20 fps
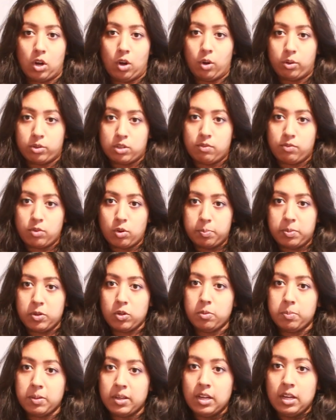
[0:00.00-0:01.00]
a lot of your
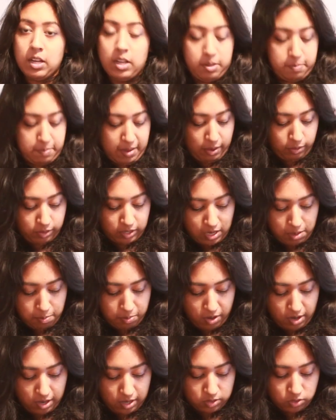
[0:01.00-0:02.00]
boob, balcony
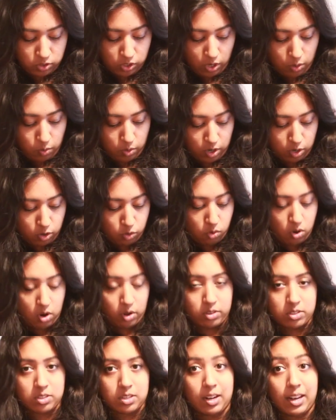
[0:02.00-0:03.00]
bras go
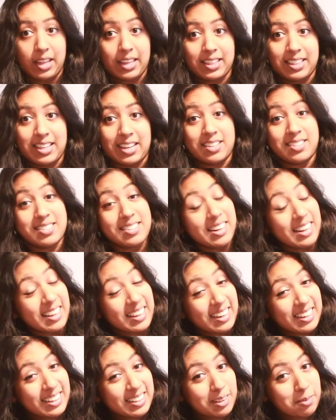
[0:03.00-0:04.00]
across like this,
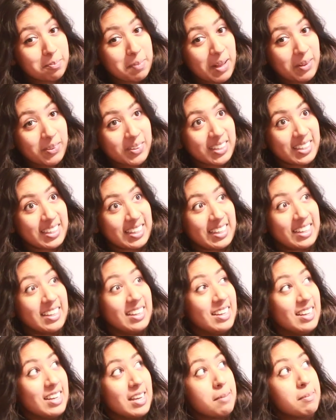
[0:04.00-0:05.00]
like a little balcony.
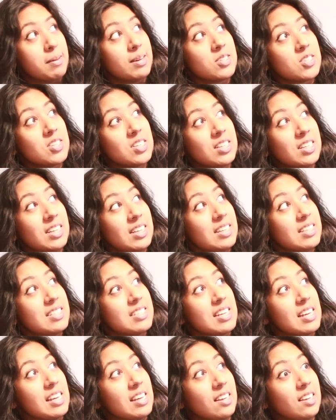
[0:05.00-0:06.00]
Imagine
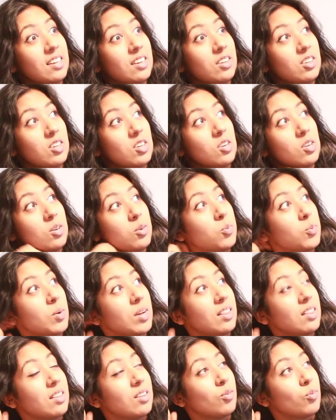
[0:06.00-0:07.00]
seeing, you know,
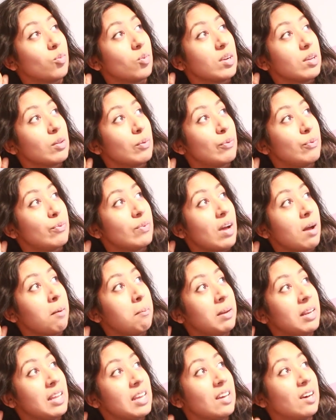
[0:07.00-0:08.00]
when the royal
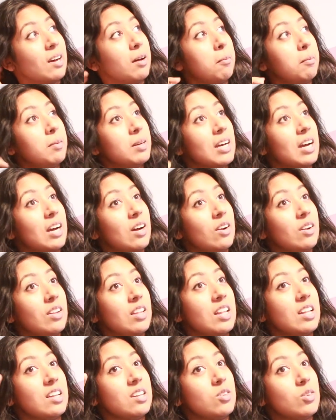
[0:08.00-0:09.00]
family come down
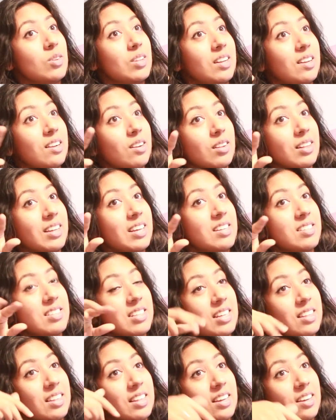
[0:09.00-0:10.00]
and they do the little
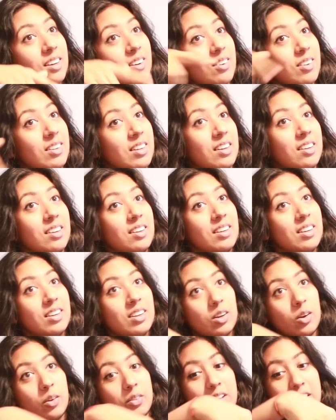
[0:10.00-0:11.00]
kissy thing on
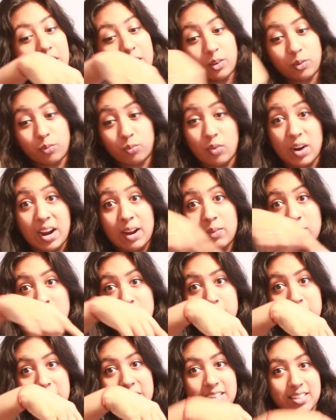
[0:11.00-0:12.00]
the little
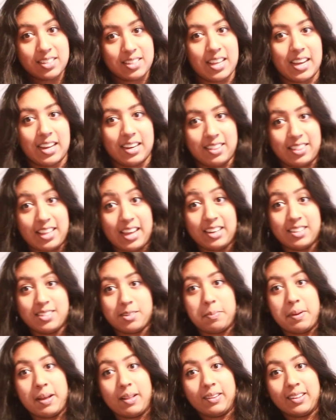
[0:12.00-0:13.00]
round bit, that is
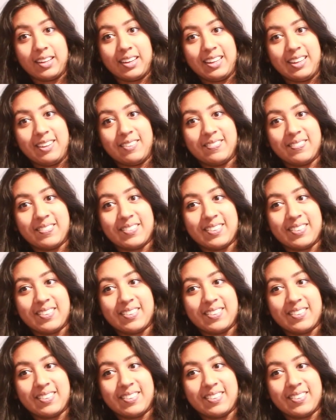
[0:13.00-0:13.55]
a balcony.